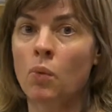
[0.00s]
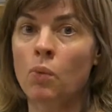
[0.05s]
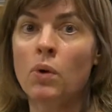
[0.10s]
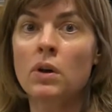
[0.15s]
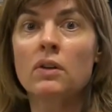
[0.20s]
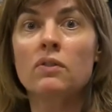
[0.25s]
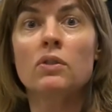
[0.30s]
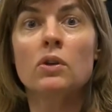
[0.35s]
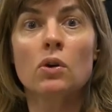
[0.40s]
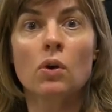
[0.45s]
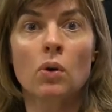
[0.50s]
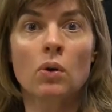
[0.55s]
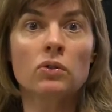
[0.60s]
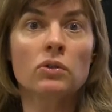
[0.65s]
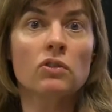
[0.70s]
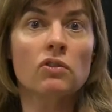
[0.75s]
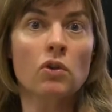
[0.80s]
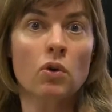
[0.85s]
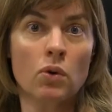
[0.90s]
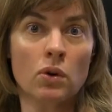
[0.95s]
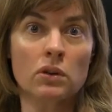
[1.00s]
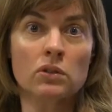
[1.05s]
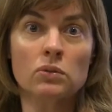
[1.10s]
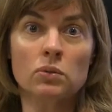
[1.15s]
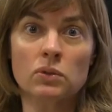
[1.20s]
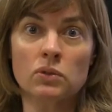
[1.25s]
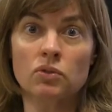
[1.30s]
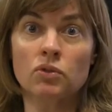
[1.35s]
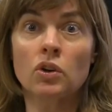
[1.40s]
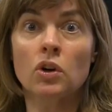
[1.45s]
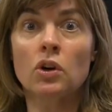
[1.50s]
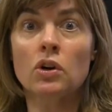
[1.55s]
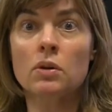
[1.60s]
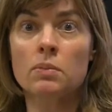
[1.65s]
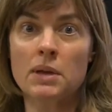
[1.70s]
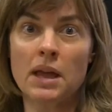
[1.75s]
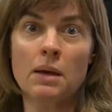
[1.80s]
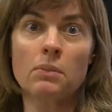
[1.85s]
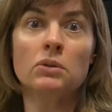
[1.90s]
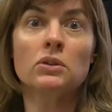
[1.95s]
one of the goals, of course, was for her
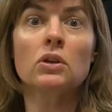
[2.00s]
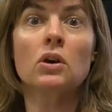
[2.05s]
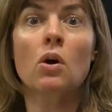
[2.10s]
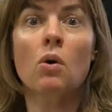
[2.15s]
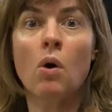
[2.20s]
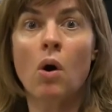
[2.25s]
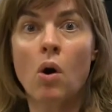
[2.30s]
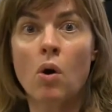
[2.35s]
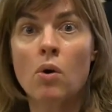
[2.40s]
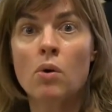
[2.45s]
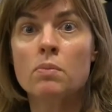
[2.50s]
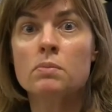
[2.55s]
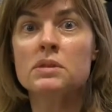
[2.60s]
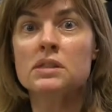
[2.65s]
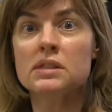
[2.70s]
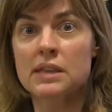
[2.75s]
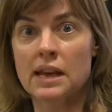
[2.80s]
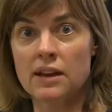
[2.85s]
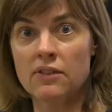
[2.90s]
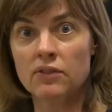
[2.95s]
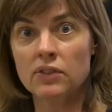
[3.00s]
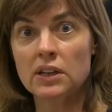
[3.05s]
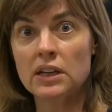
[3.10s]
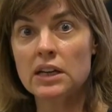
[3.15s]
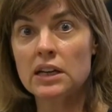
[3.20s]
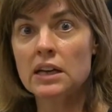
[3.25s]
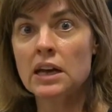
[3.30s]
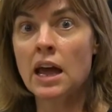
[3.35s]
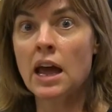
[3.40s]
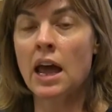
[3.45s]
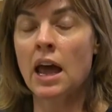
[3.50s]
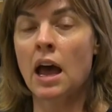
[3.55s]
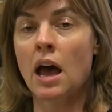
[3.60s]
to be able to go home safely,